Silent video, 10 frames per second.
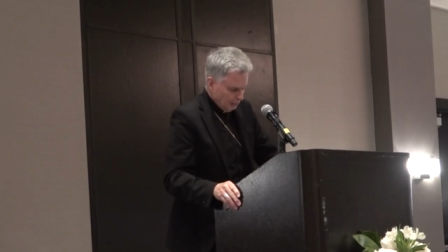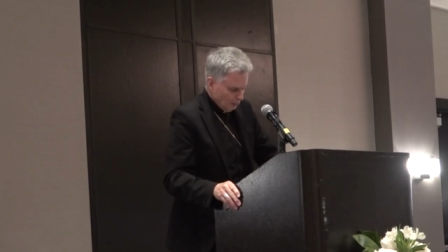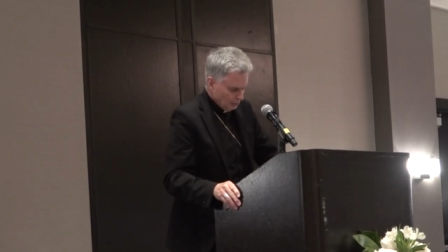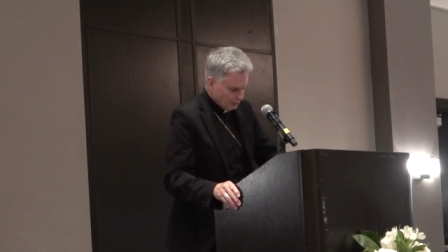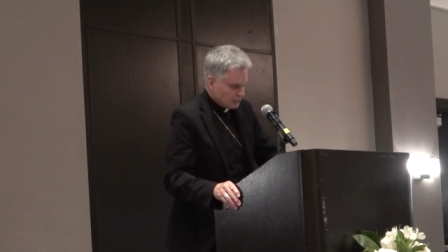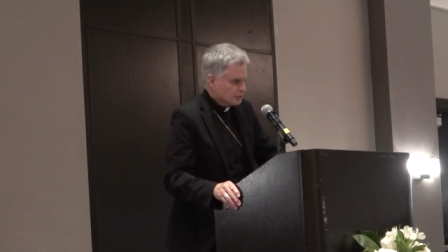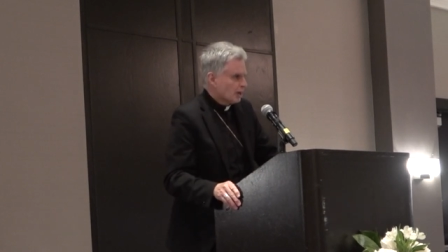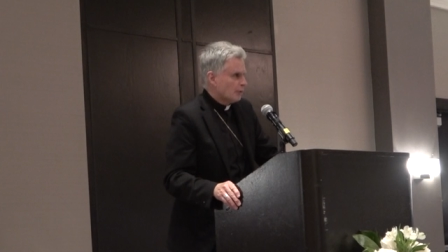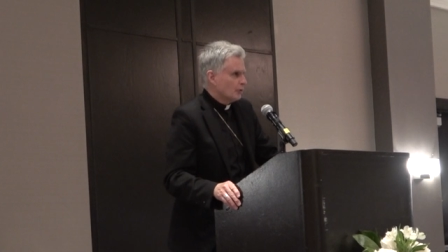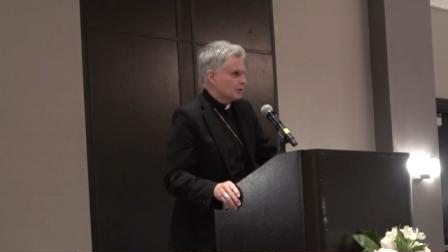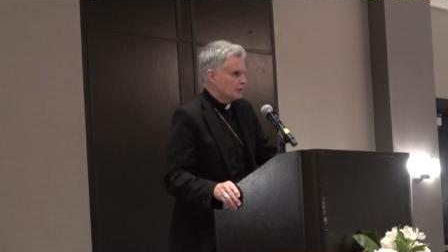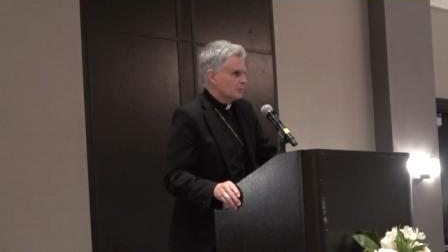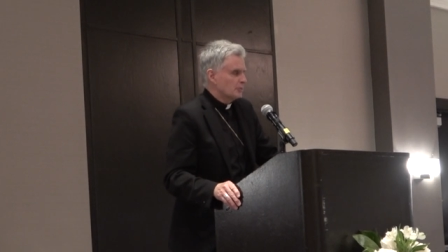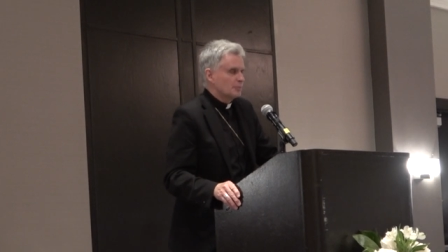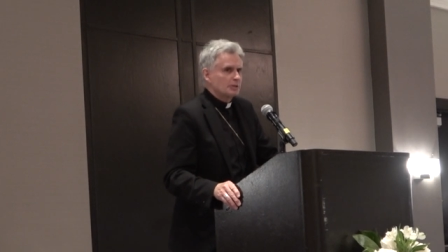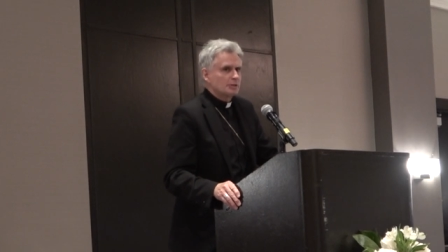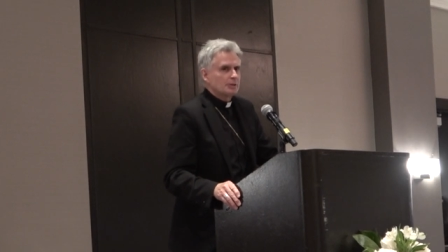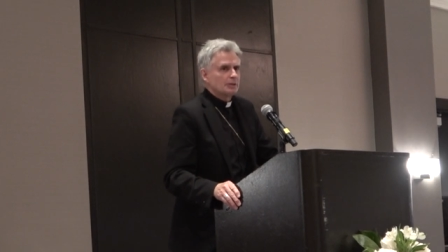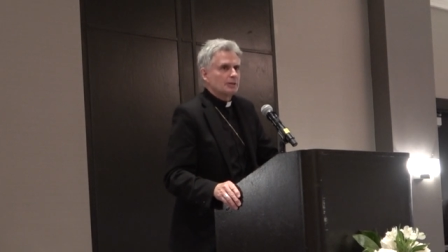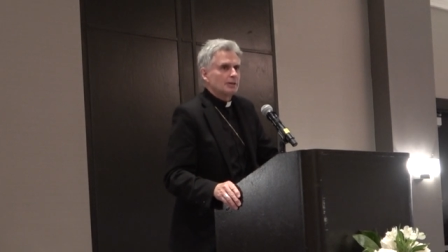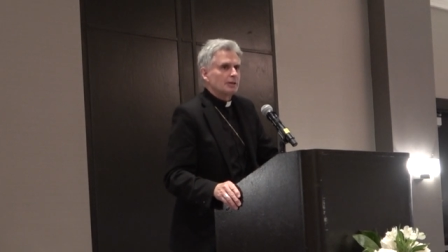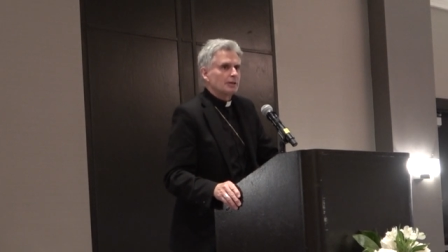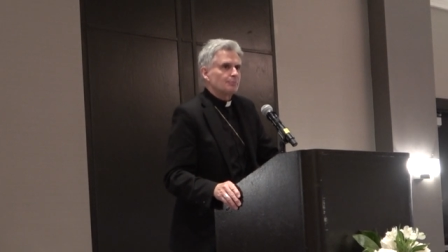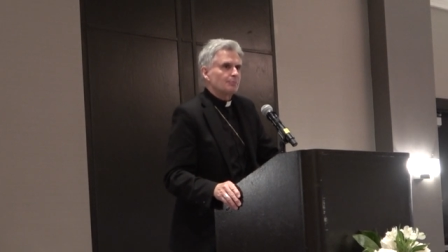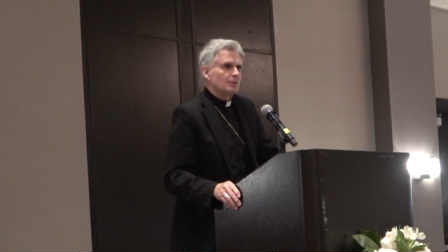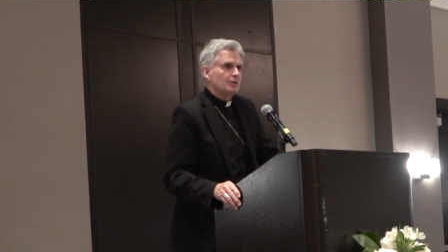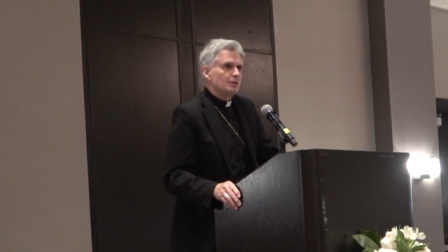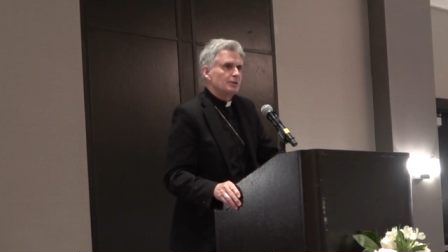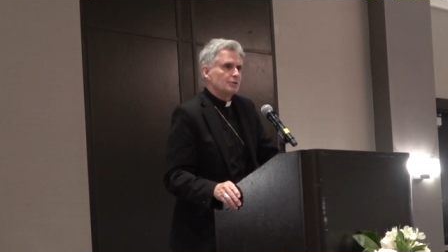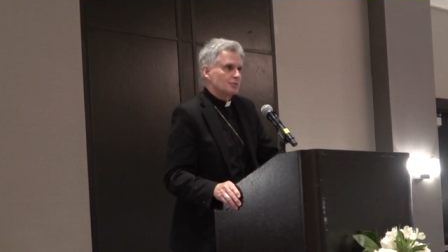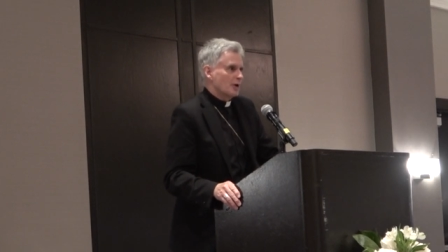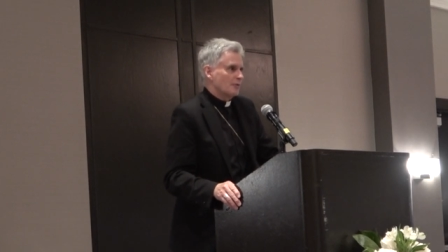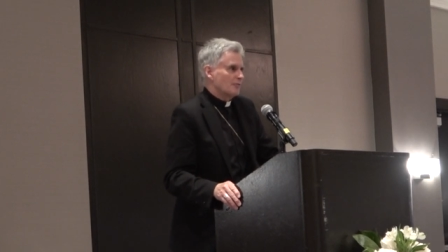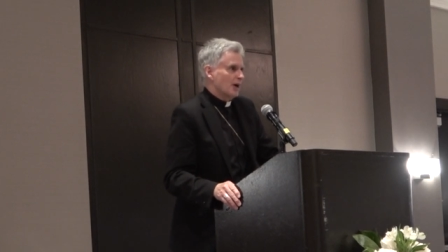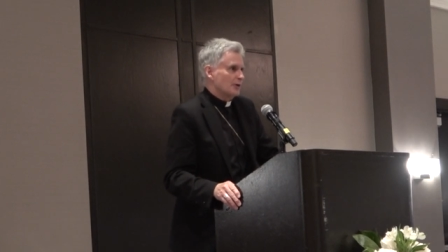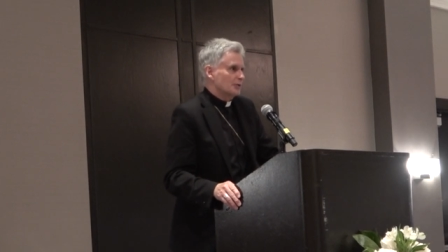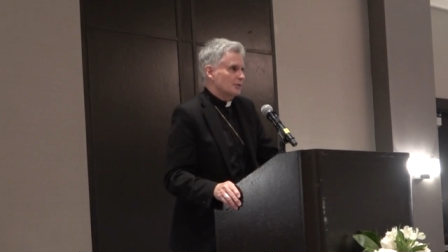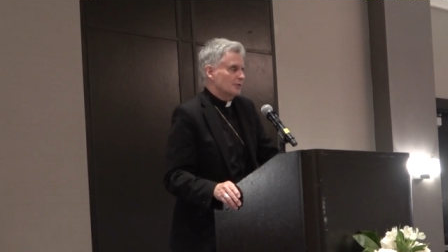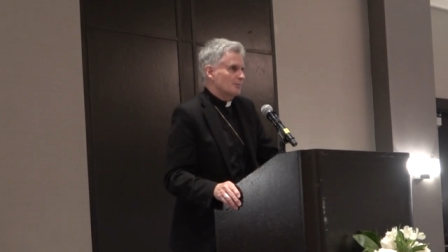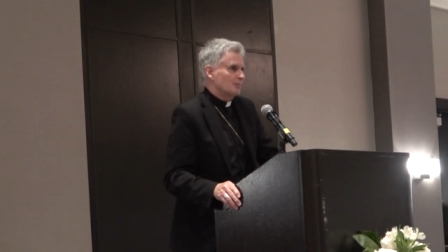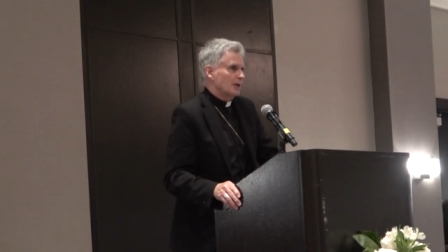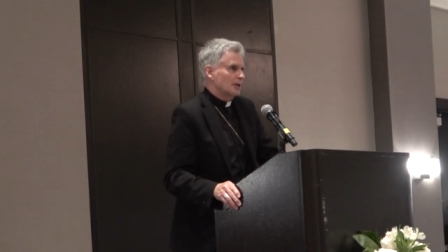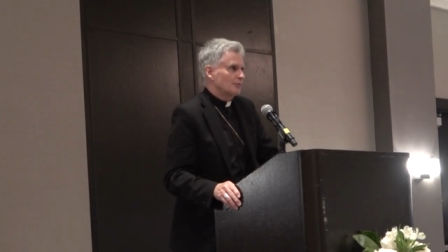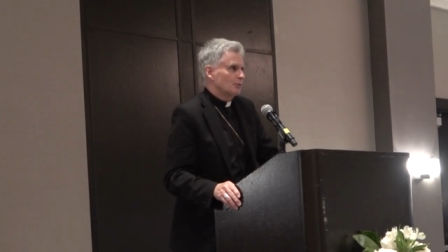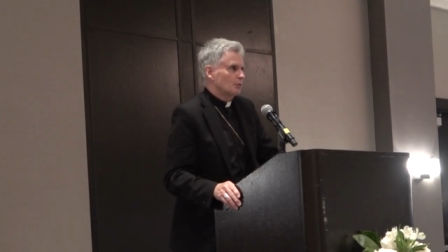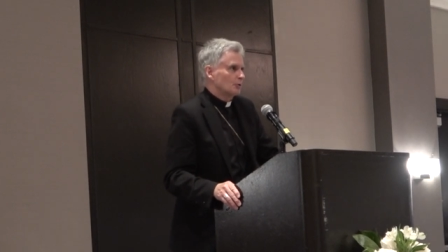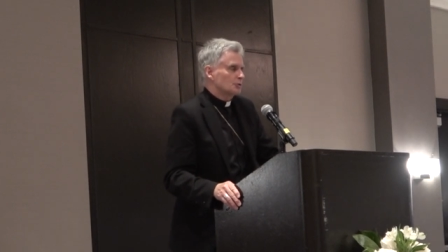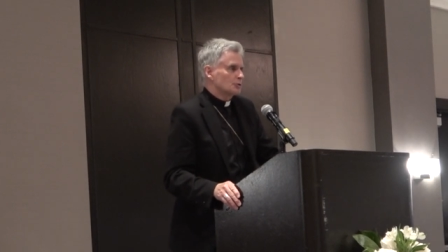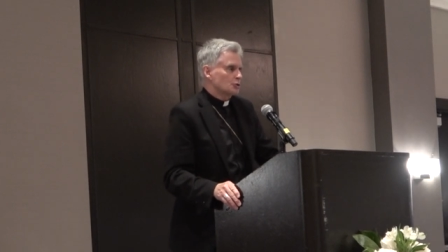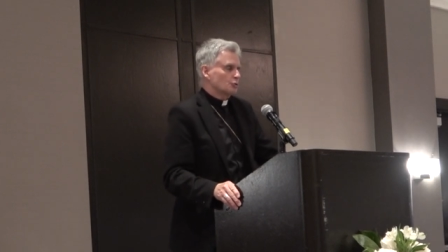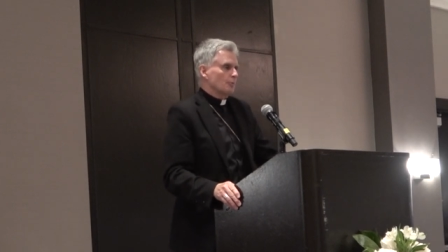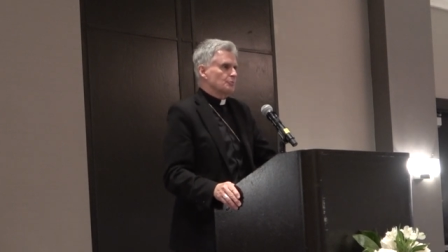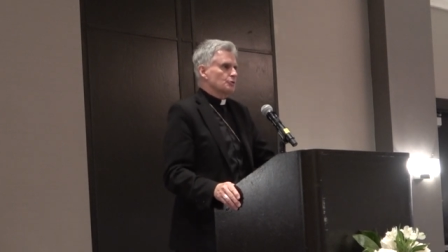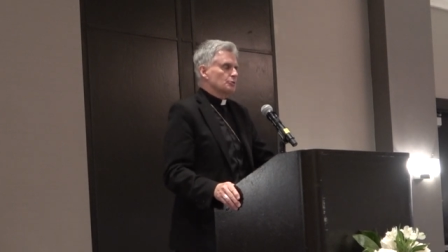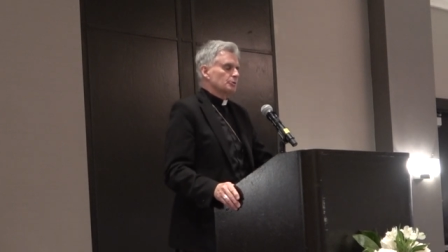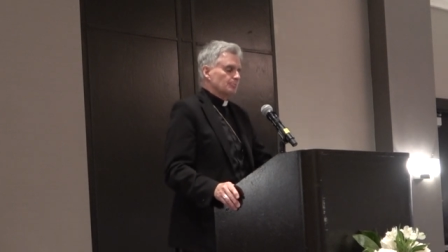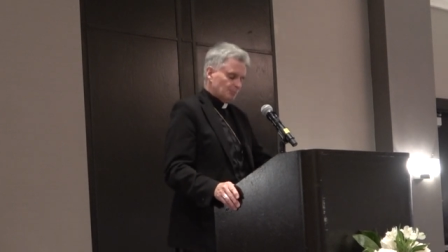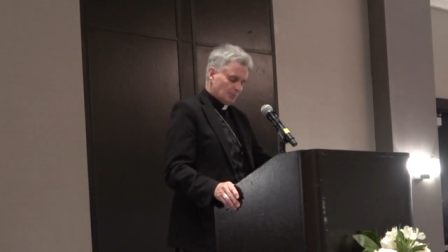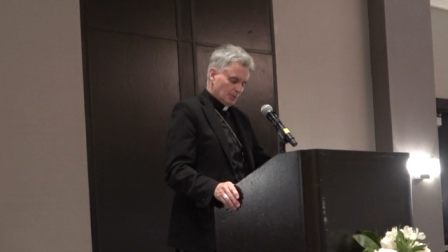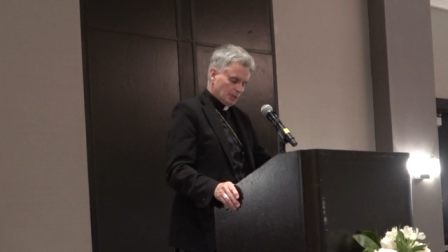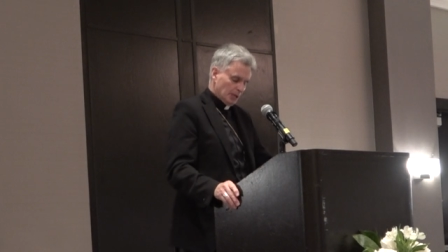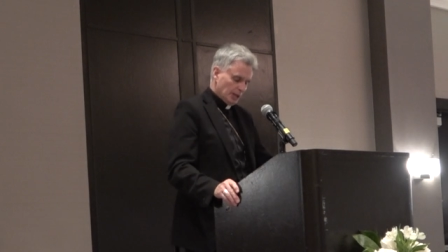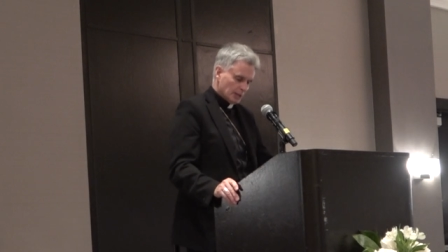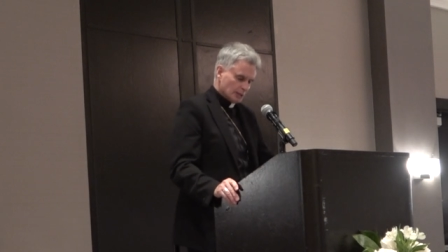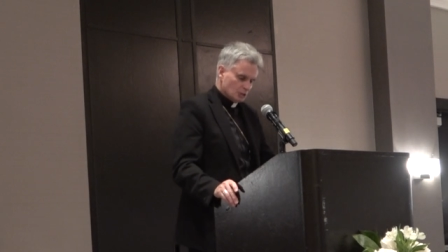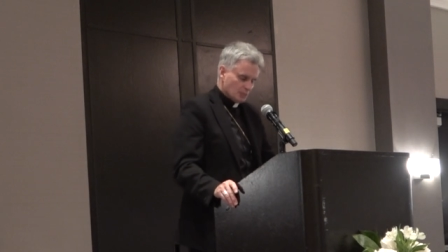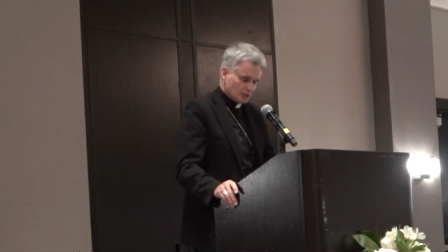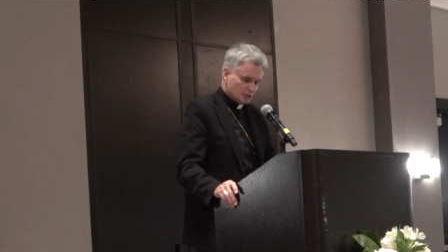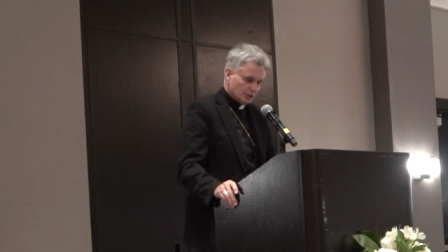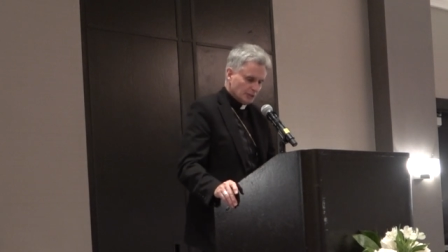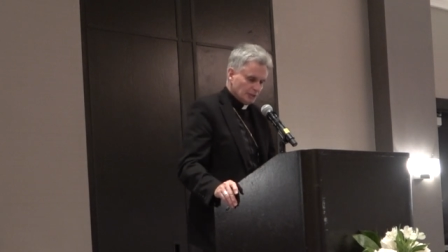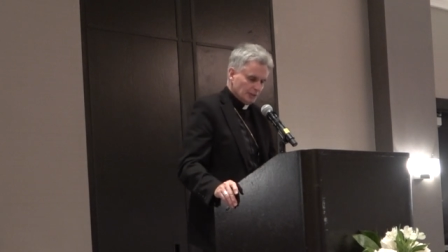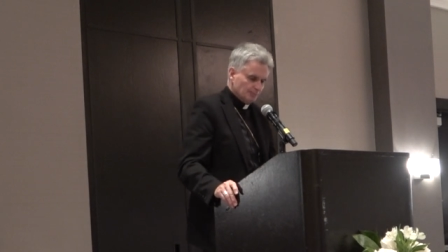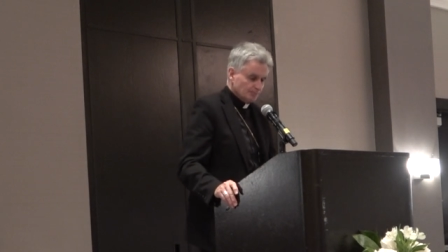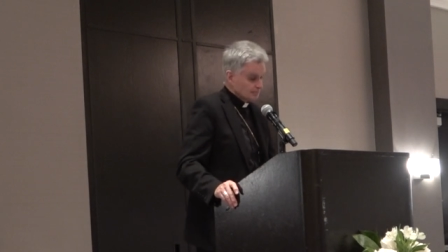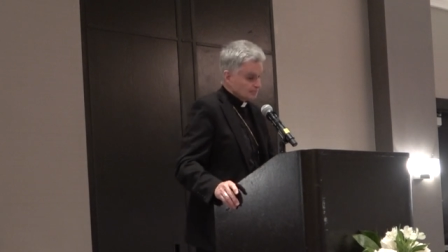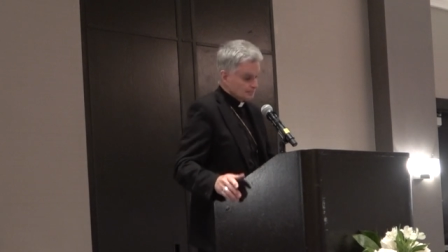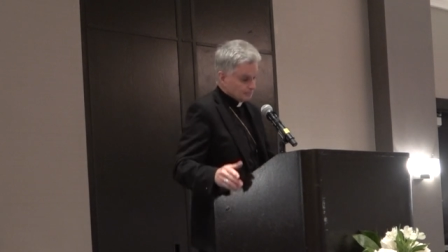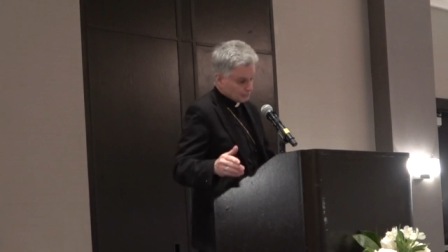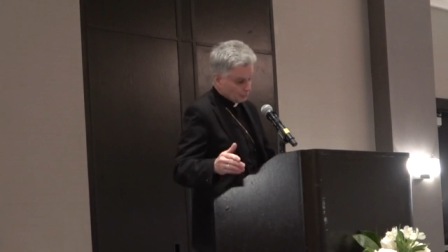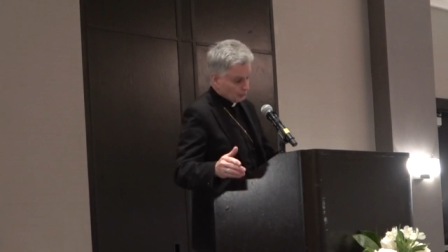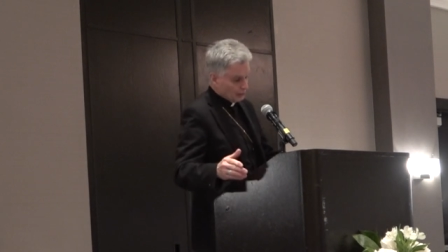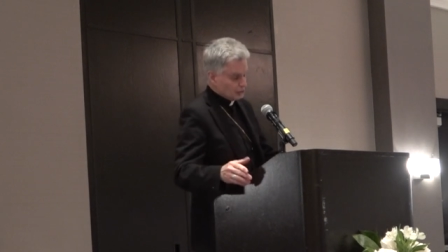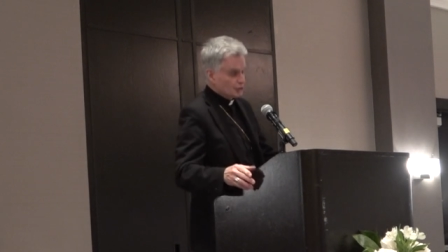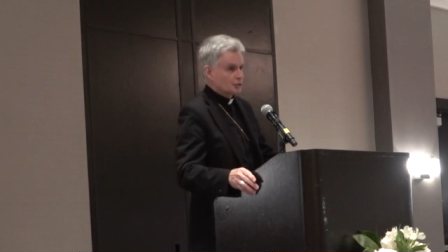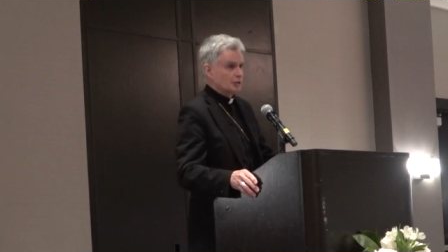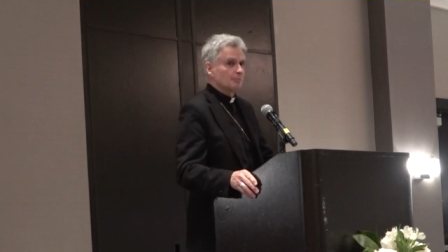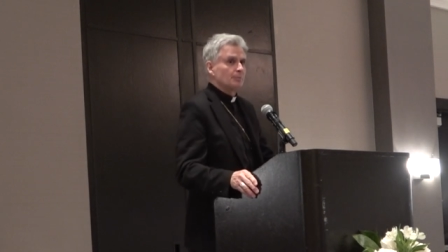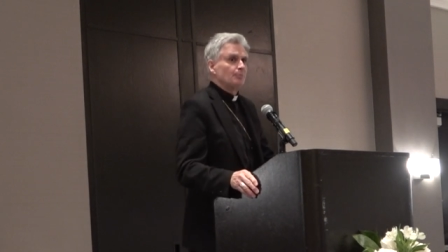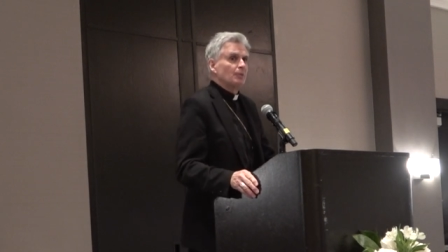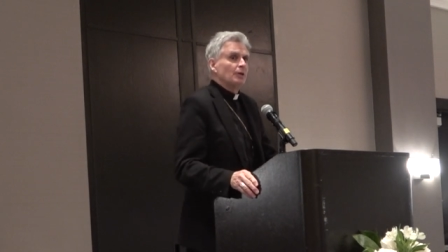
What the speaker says: We live in a time when commitment is not valued. And if you look to Scripture, and especially the relationship